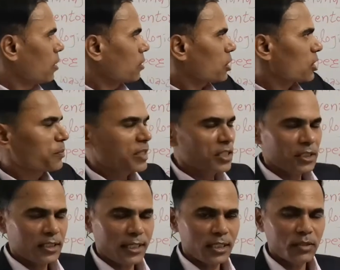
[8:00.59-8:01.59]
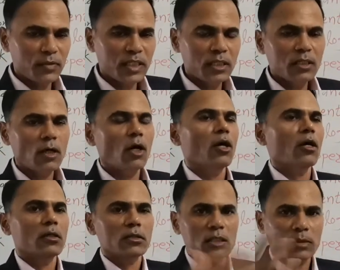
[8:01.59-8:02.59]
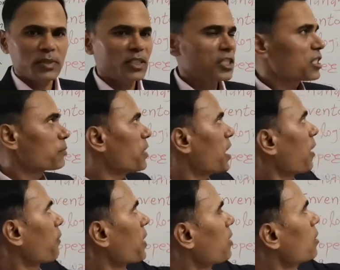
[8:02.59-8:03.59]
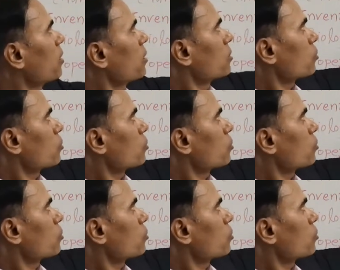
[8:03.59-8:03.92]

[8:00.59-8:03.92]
suspicious activity or suspicious behavior,